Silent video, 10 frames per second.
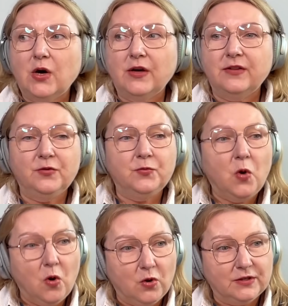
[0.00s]
the
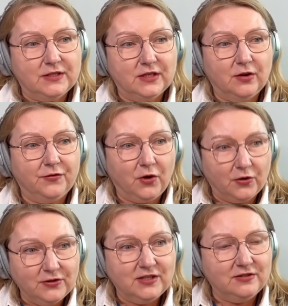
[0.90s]
world of
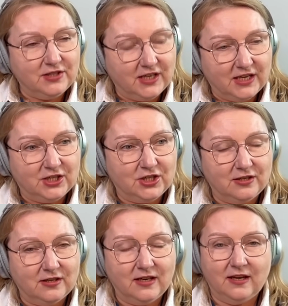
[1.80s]
content
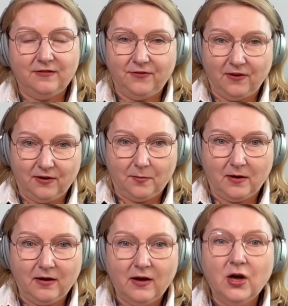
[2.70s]
creation in
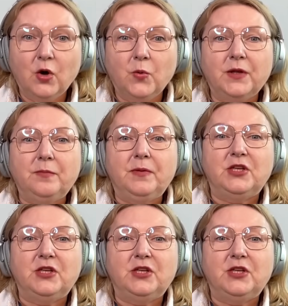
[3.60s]
pharma will be